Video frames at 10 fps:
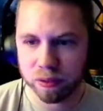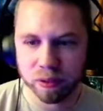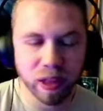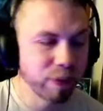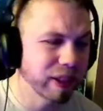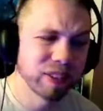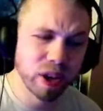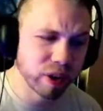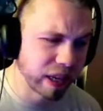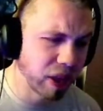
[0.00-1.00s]
They've
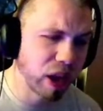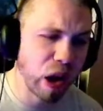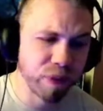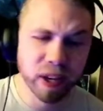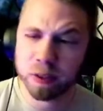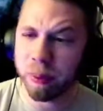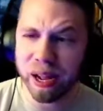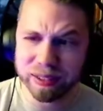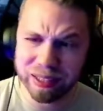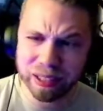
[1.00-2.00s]
considered killing off
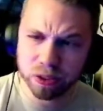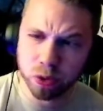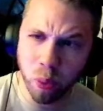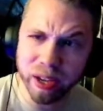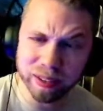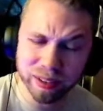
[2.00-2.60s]
Xbox at least twice